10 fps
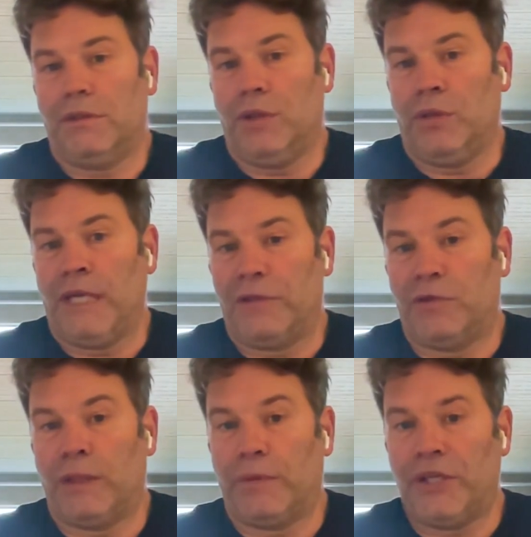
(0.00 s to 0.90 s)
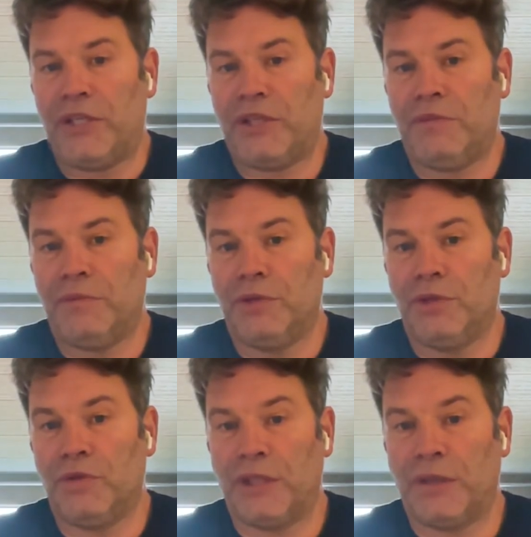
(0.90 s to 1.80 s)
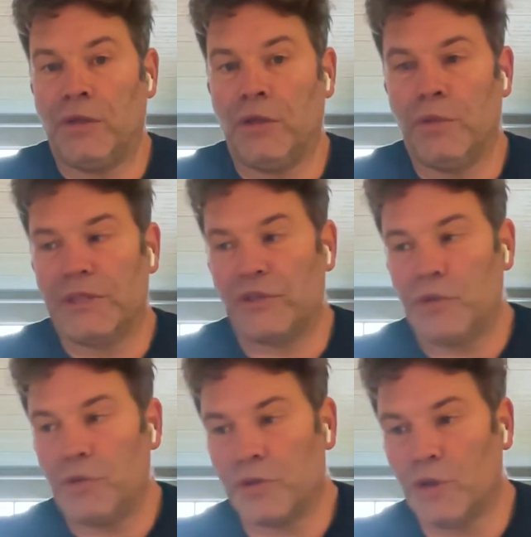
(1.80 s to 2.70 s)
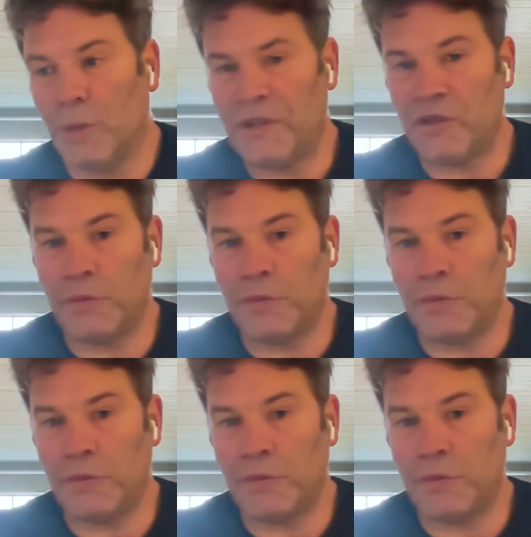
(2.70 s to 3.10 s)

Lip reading: online collaboration using low resolution copies.